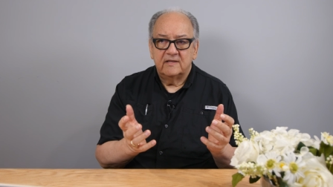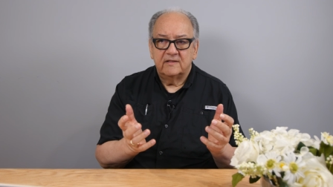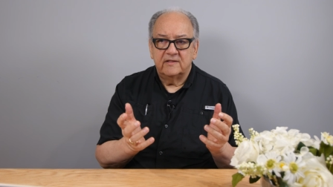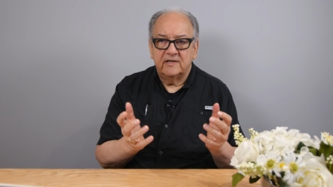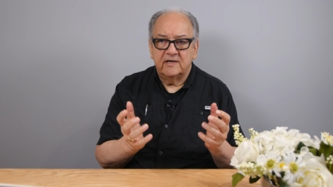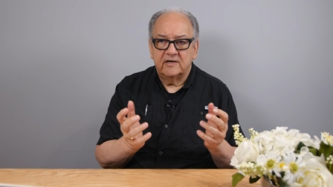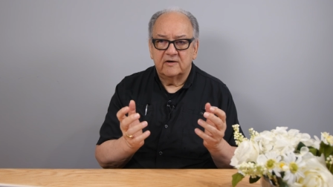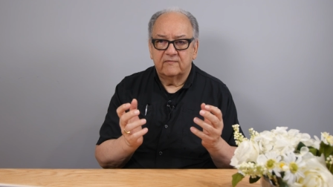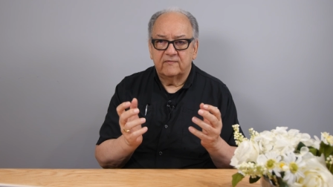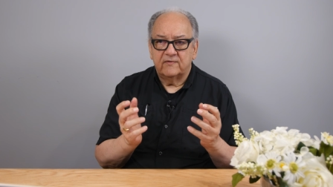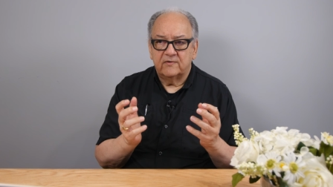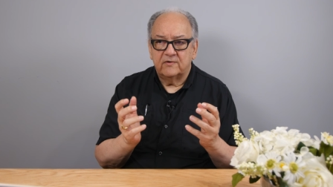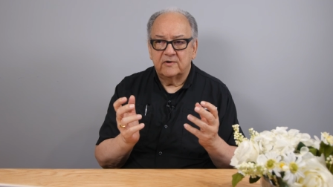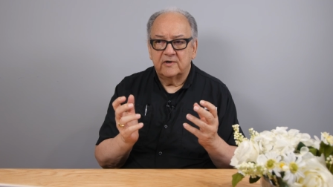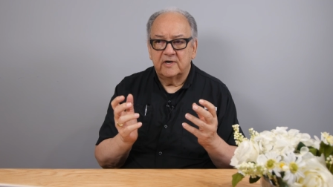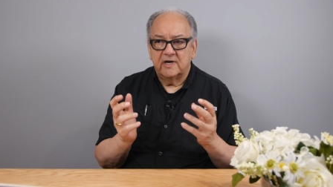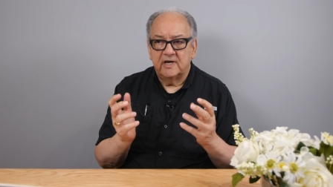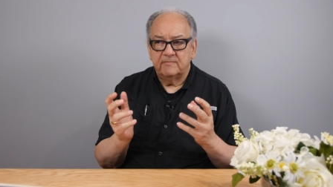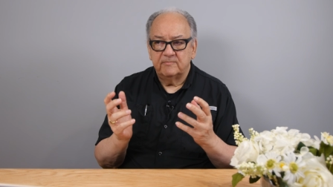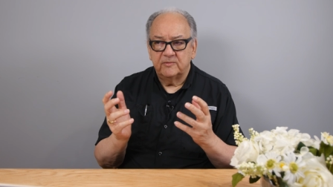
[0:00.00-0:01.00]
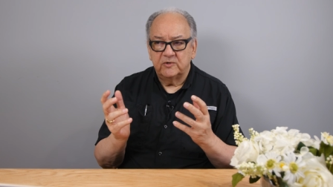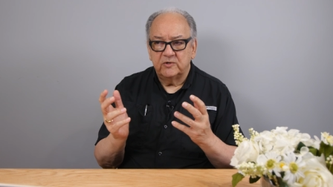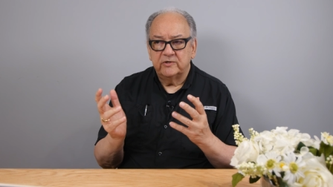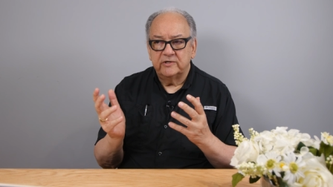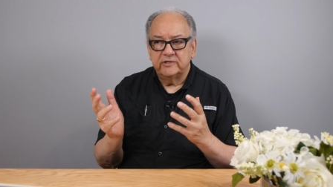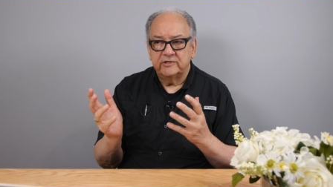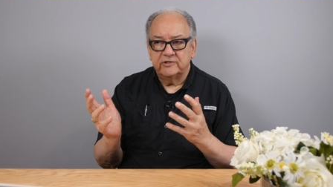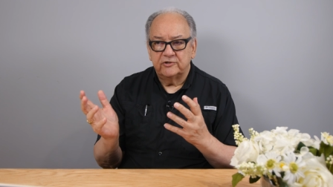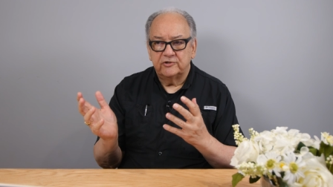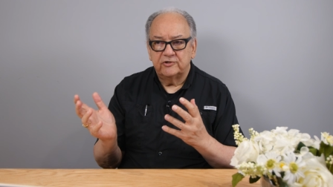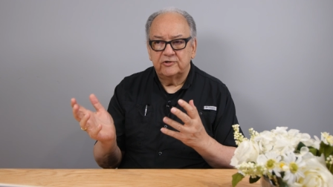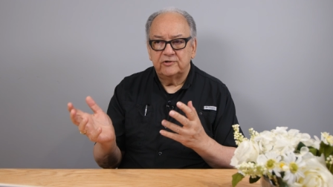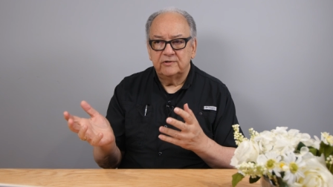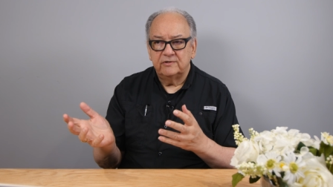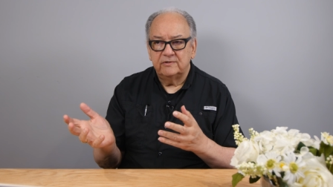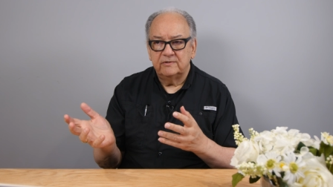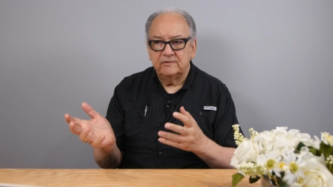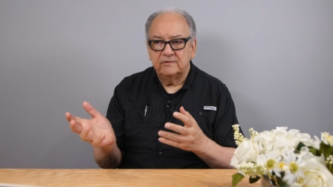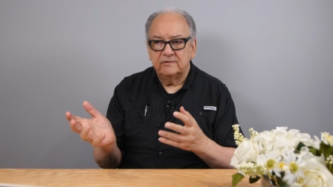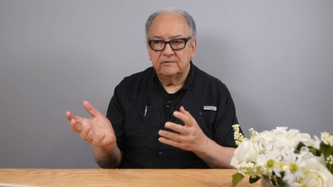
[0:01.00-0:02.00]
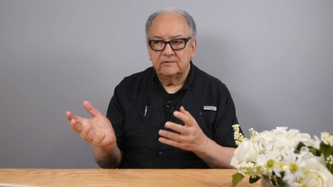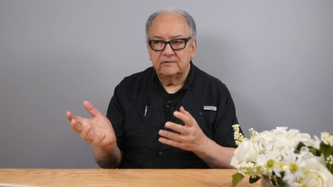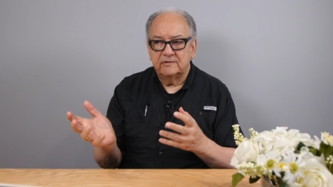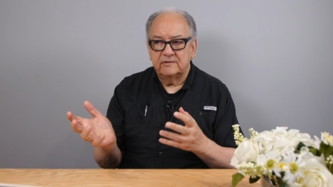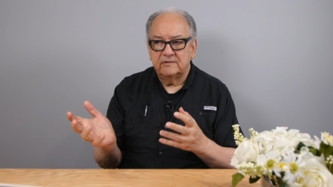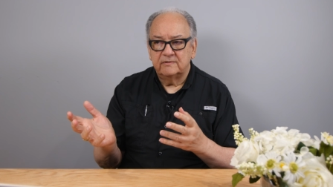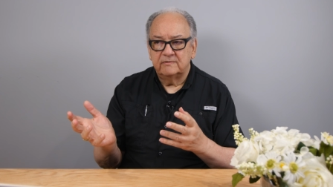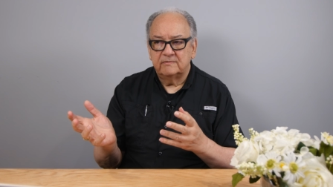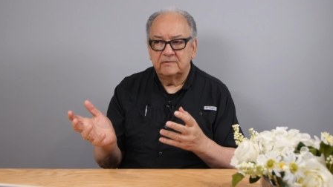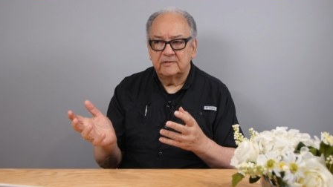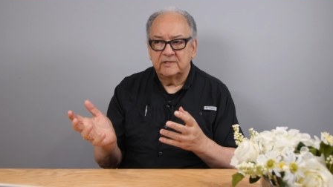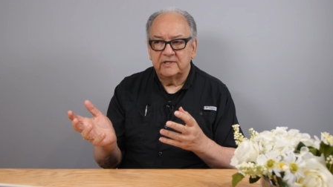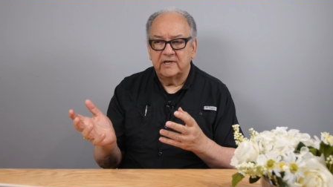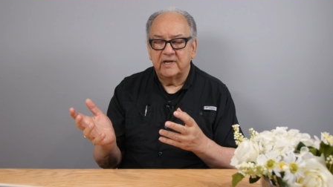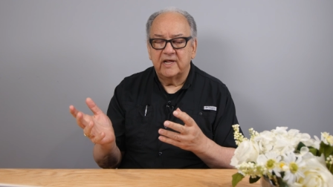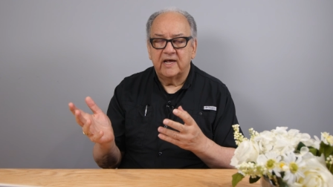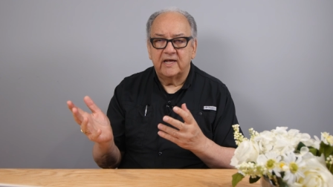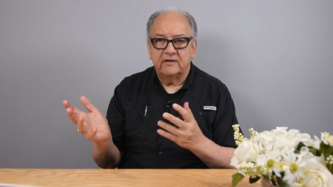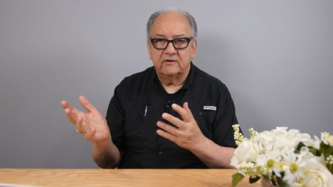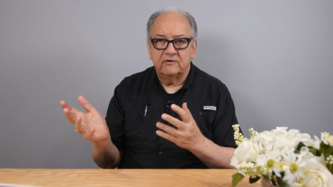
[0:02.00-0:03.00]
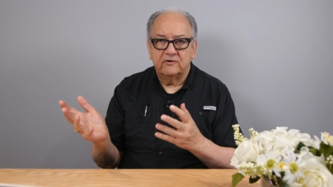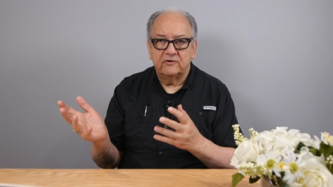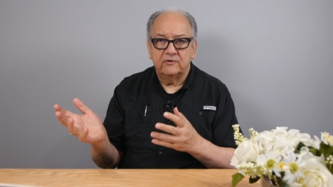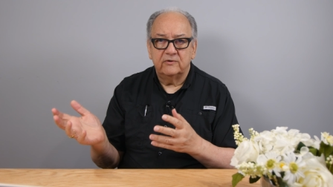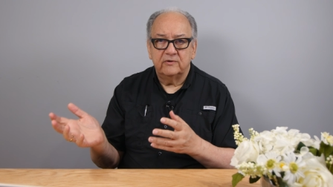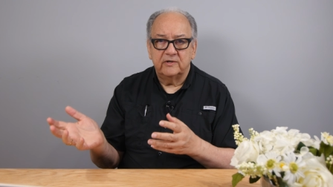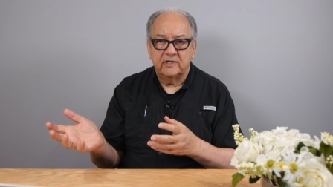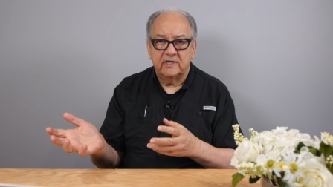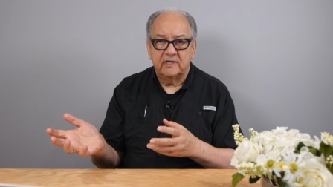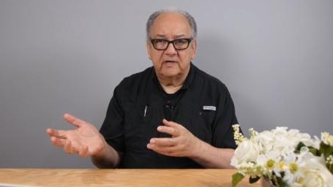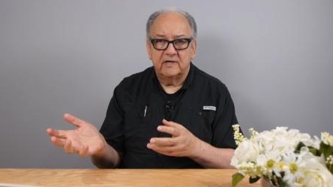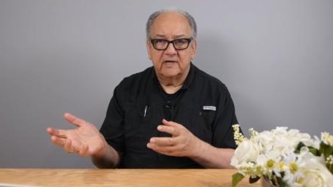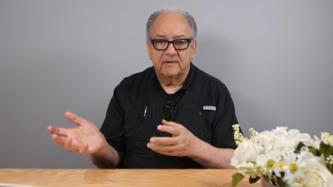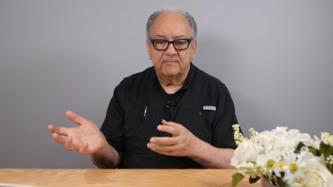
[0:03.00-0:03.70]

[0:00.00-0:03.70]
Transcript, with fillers: therefore, I'm going to choose to not do it.